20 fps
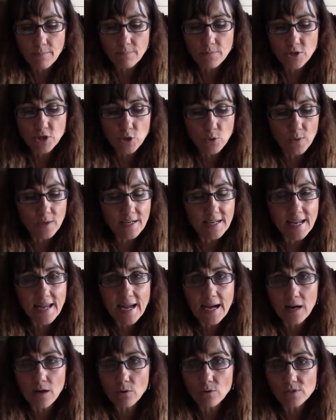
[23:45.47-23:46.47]
Do it
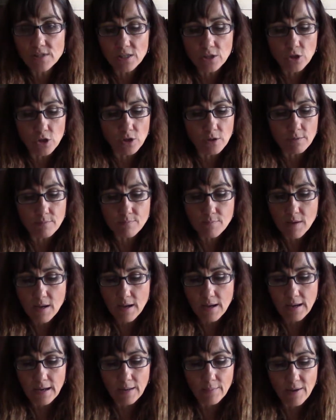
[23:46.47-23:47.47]
now is a good,
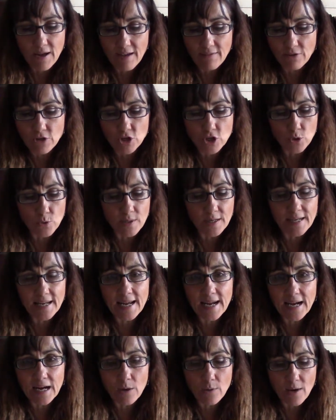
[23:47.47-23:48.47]
I have a do it
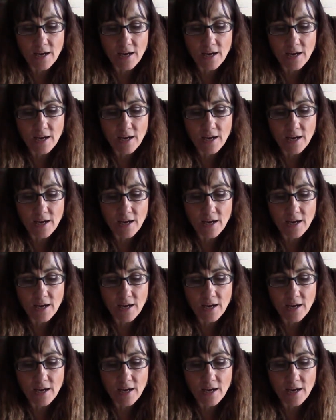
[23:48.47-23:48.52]
now,